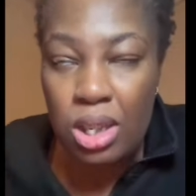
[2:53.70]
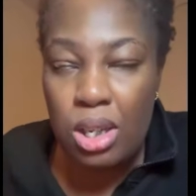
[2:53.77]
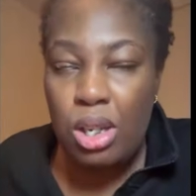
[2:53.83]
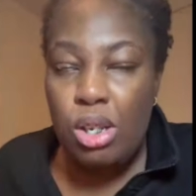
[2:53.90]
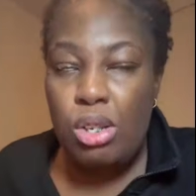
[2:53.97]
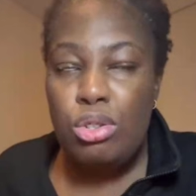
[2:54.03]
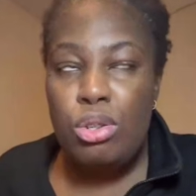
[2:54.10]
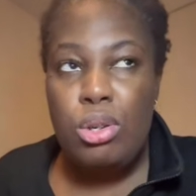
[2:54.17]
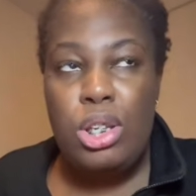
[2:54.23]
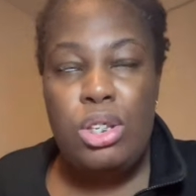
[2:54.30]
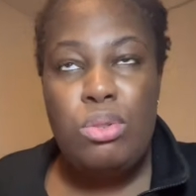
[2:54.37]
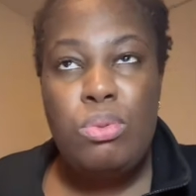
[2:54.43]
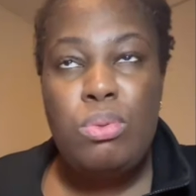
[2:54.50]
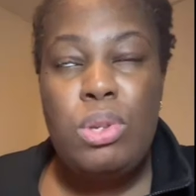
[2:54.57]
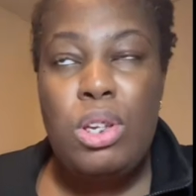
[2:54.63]
So he
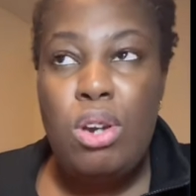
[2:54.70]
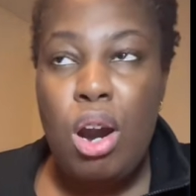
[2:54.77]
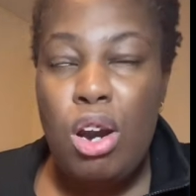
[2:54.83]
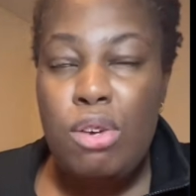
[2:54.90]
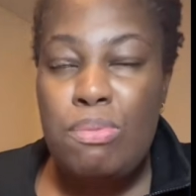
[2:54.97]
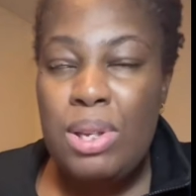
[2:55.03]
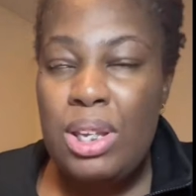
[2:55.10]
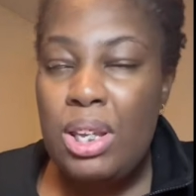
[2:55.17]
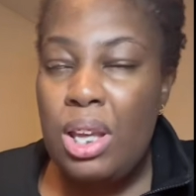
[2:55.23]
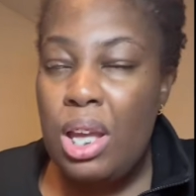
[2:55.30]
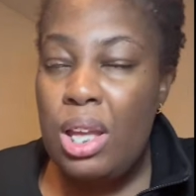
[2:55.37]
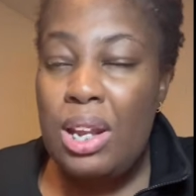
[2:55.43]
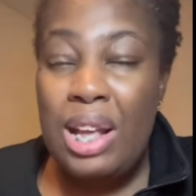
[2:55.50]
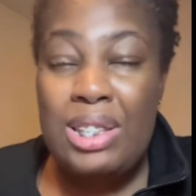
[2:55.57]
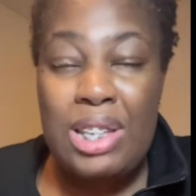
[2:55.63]
called me. And
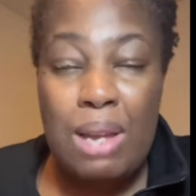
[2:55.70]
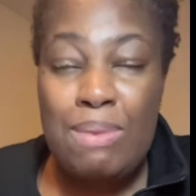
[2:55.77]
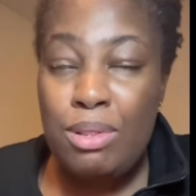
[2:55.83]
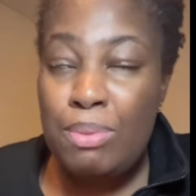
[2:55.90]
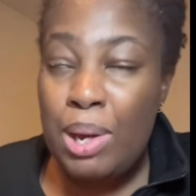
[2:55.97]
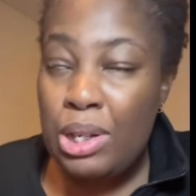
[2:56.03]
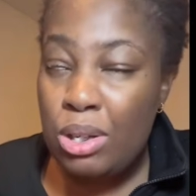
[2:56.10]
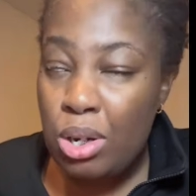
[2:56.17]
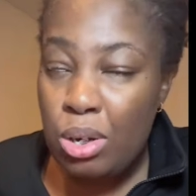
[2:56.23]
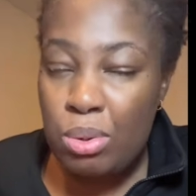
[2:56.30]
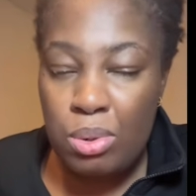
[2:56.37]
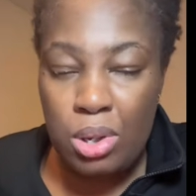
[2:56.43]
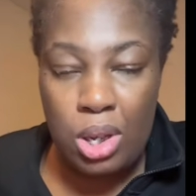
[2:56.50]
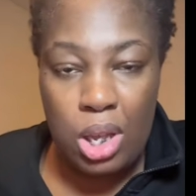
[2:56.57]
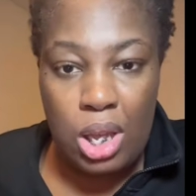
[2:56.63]
that time I was about to go.
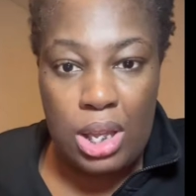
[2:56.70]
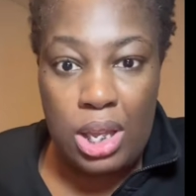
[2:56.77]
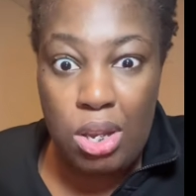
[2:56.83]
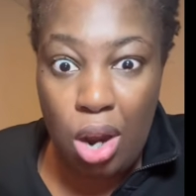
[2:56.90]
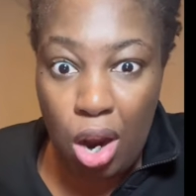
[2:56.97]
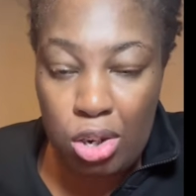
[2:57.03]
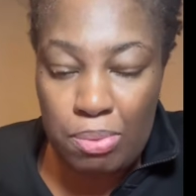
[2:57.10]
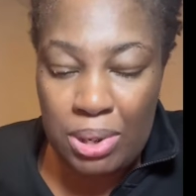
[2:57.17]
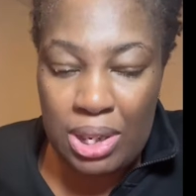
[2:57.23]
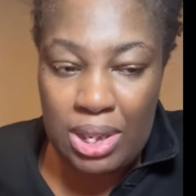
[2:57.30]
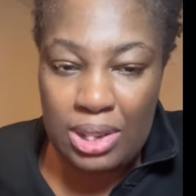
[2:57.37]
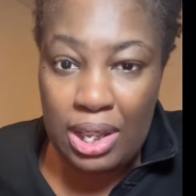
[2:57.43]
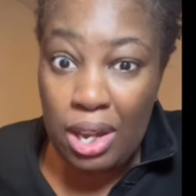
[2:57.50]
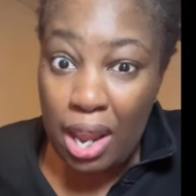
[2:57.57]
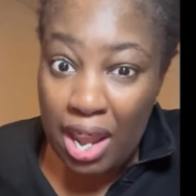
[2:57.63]
He called me. He
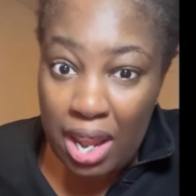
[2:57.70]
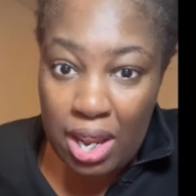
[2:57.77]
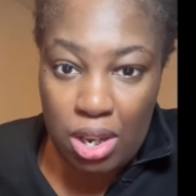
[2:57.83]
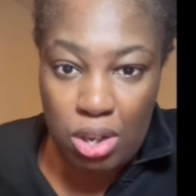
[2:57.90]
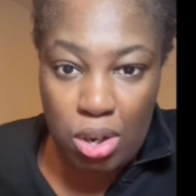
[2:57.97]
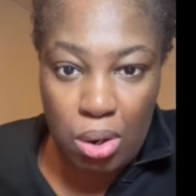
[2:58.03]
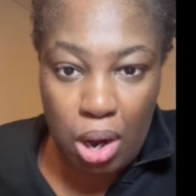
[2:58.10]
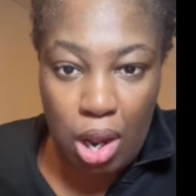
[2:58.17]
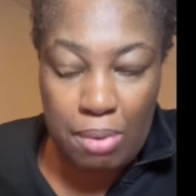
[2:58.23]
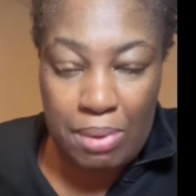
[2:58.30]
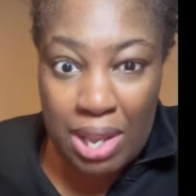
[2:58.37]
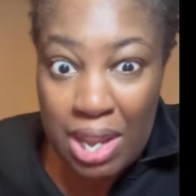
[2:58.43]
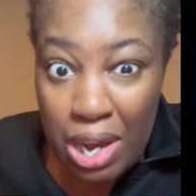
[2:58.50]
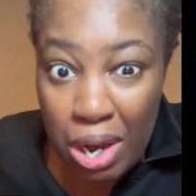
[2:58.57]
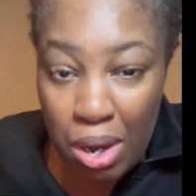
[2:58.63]
said, hey, I'm
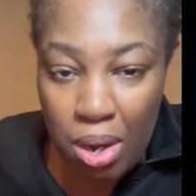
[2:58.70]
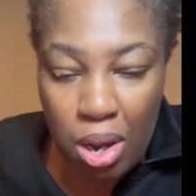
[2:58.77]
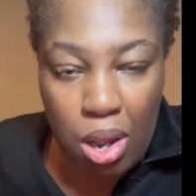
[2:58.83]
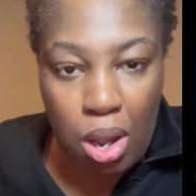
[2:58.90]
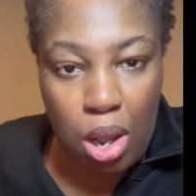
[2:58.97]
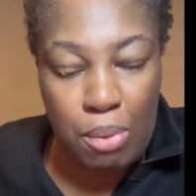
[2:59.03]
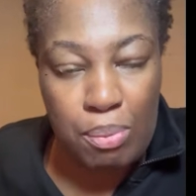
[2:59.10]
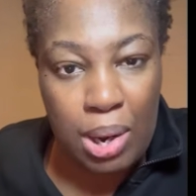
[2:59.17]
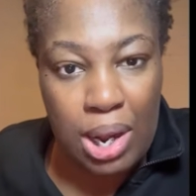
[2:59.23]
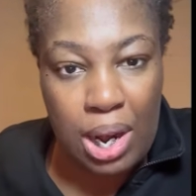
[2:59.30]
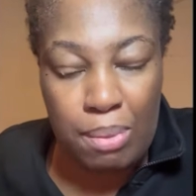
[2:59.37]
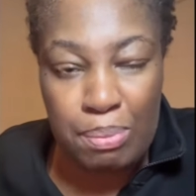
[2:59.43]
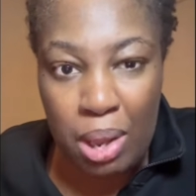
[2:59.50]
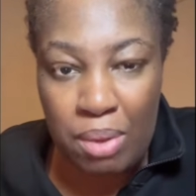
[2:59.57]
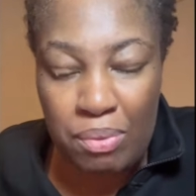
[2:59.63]
here, but I'm
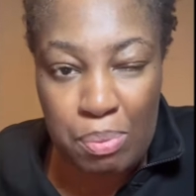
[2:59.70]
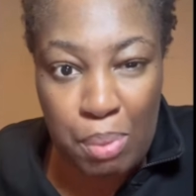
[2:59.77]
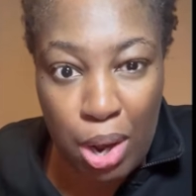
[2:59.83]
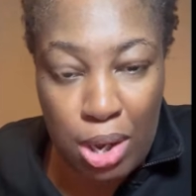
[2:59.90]
paying for parking,